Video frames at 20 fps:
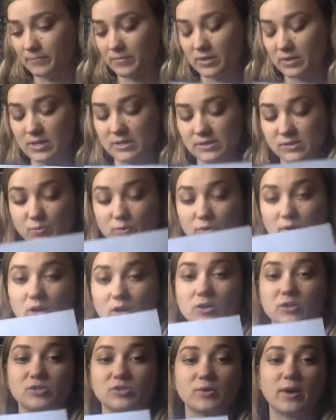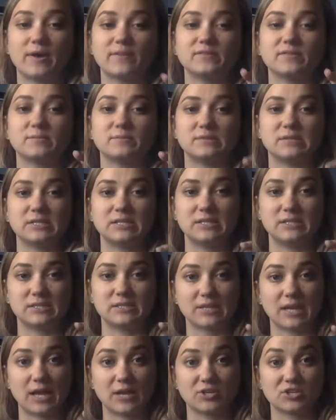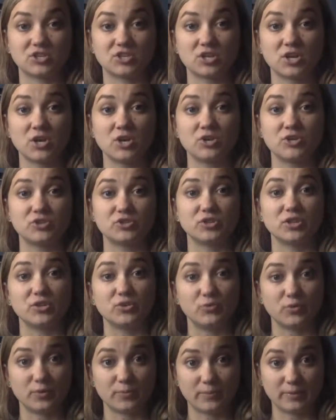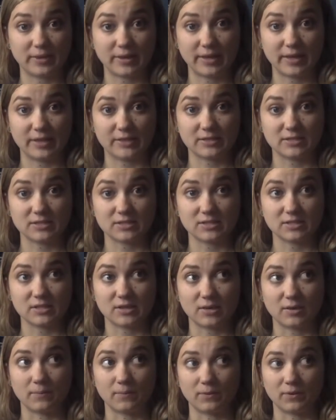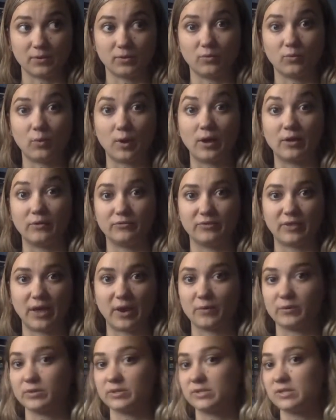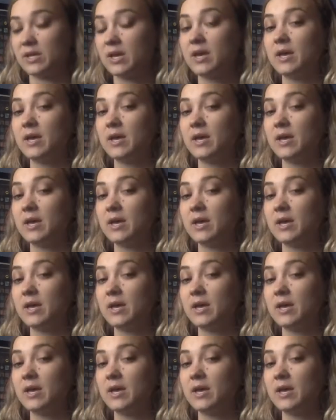it will also have some seeds attached so that you can plant some little wildflowers